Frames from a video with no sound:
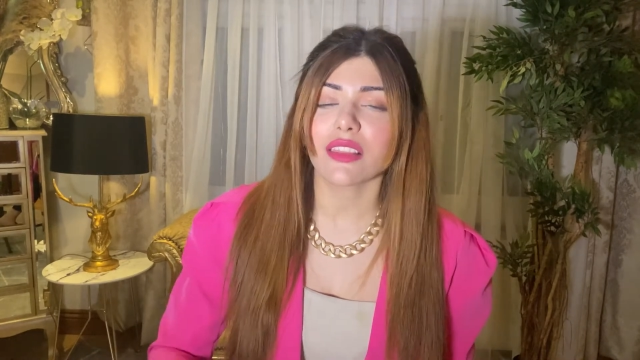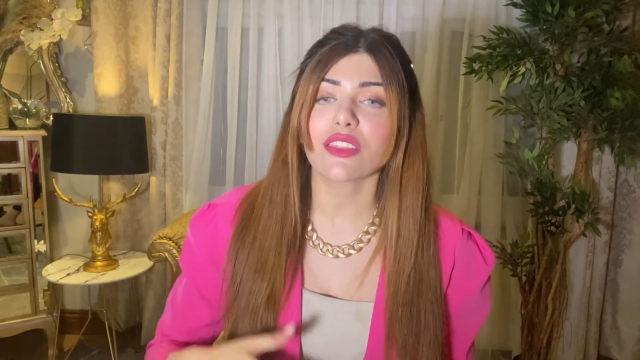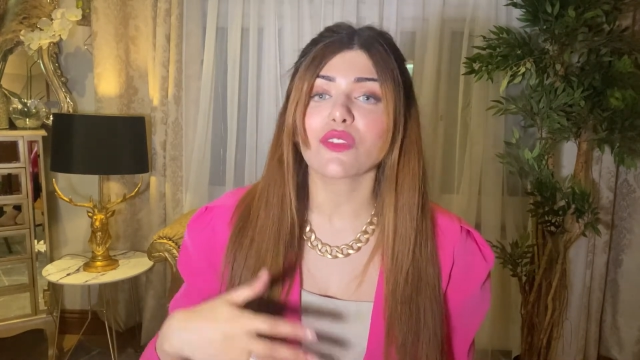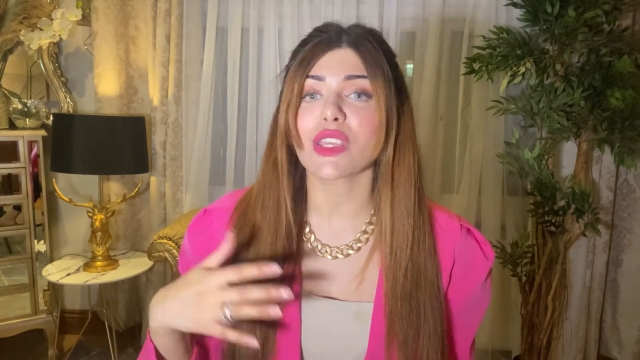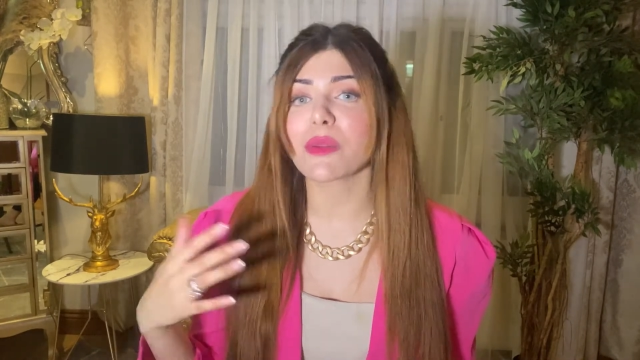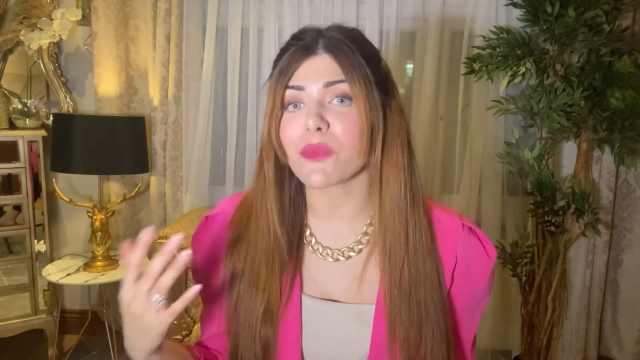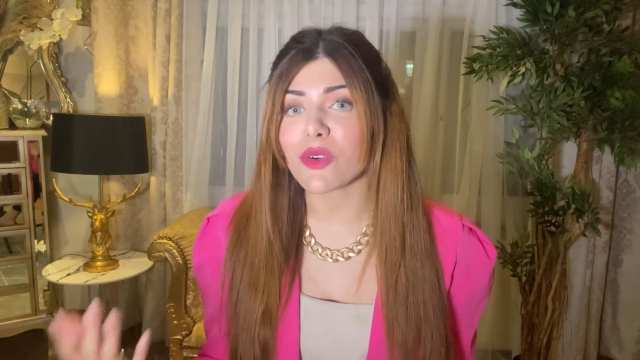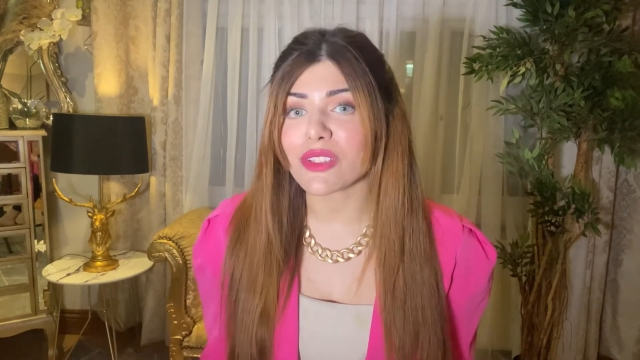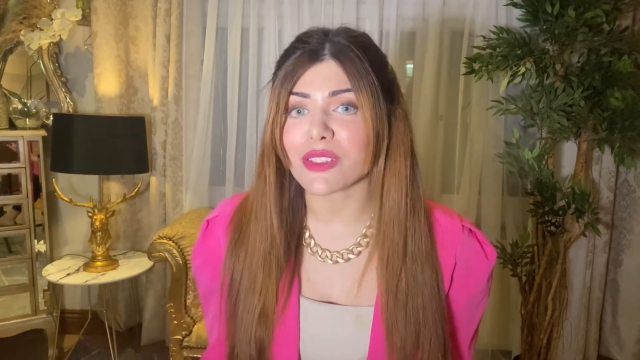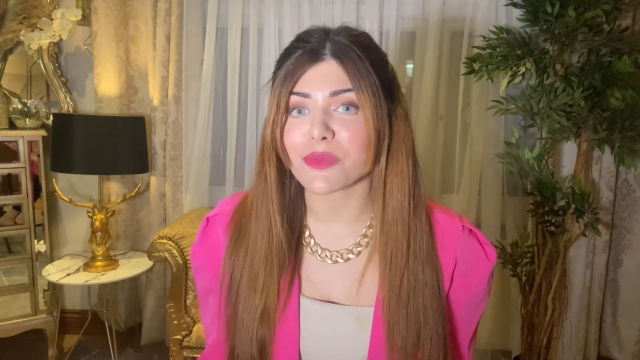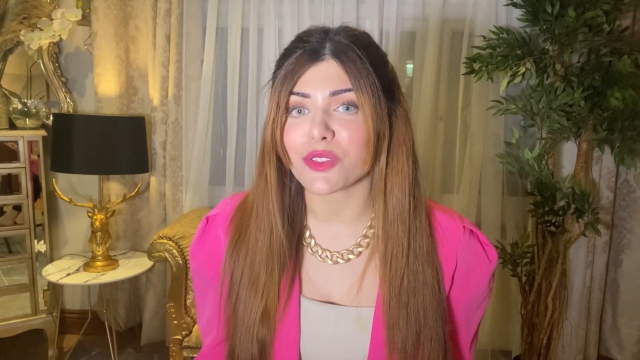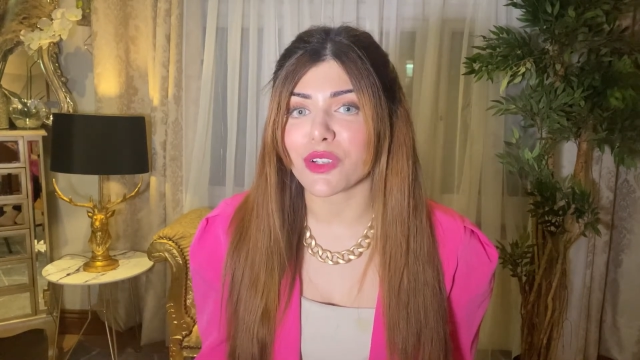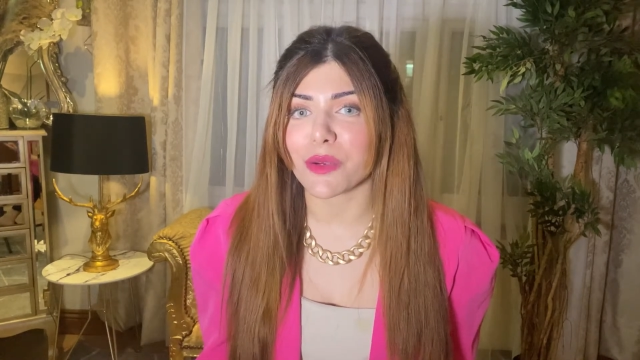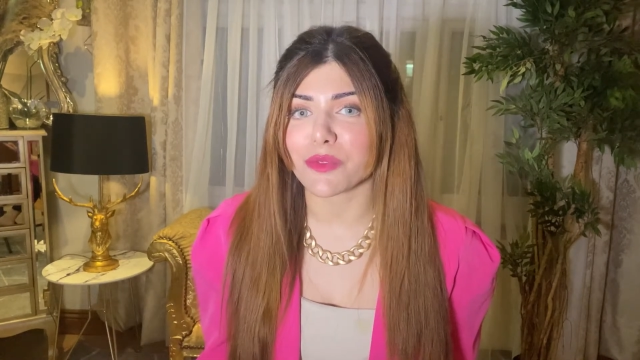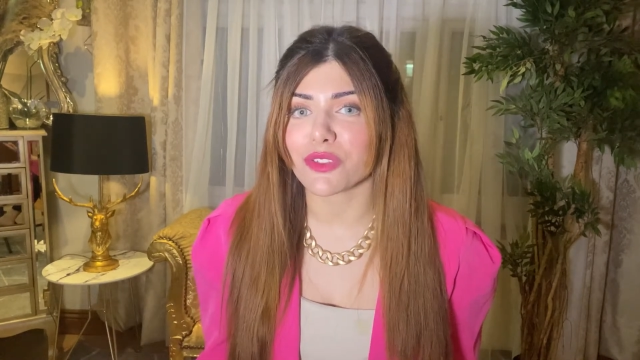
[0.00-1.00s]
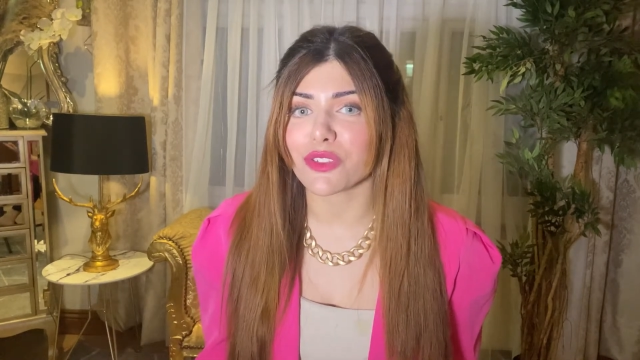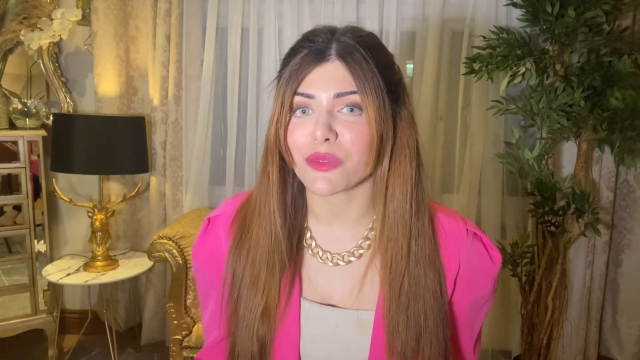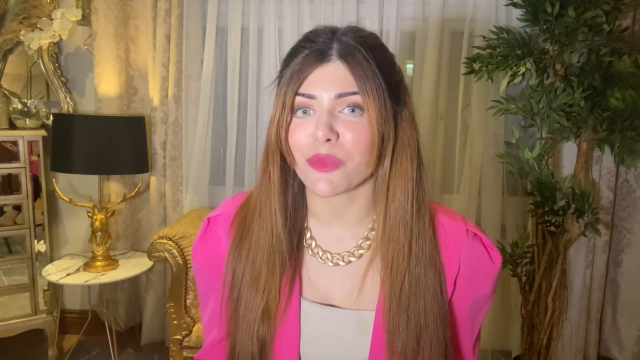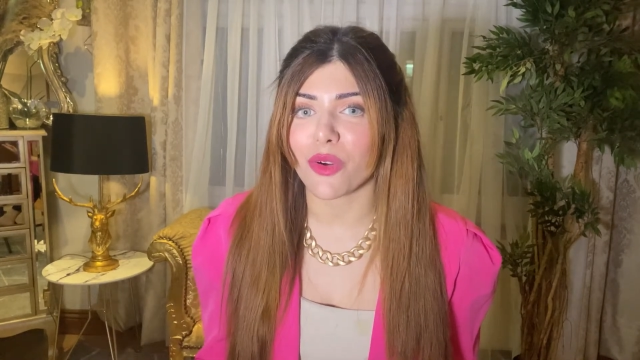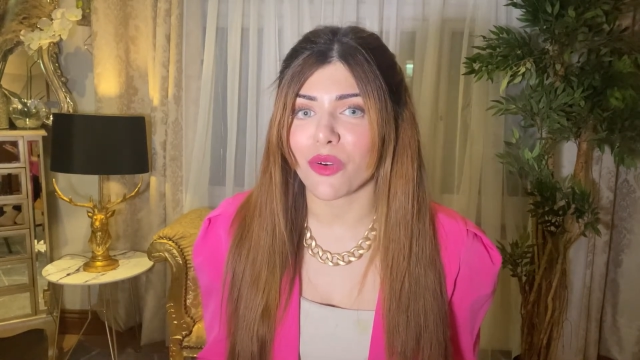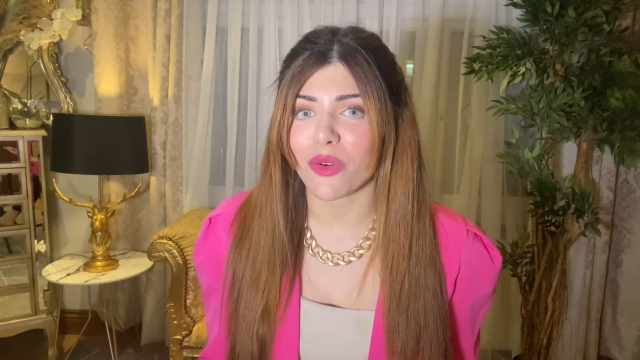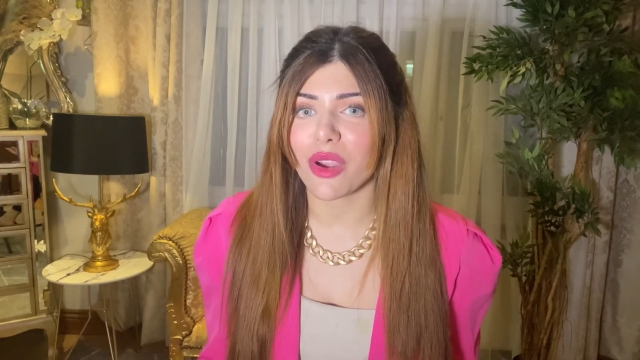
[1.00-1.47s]
3 more subscribers
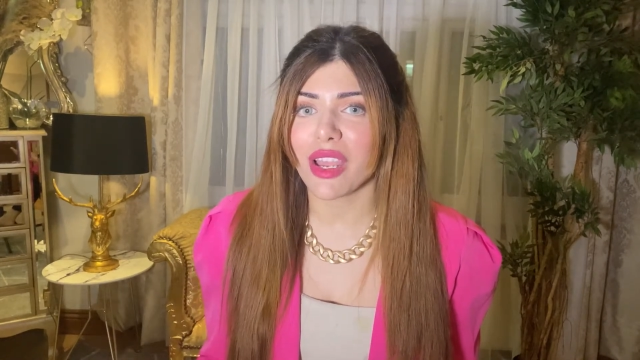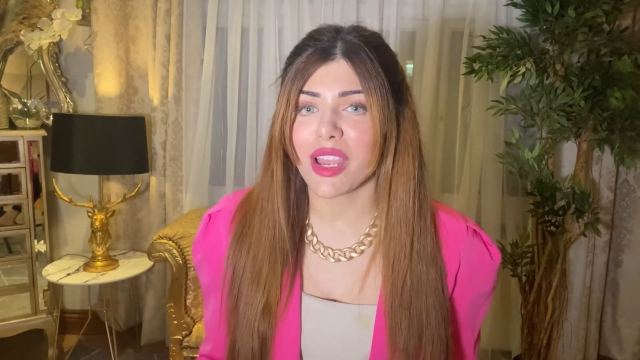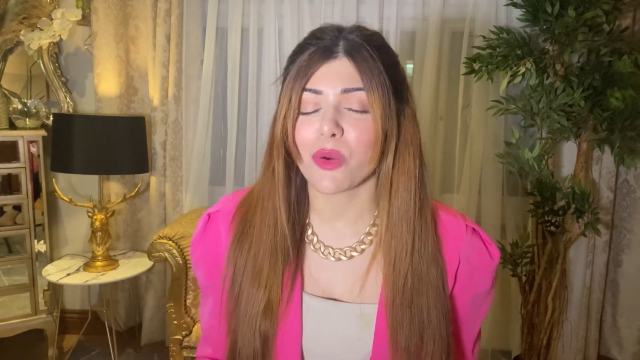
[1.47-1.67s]
tomorrow.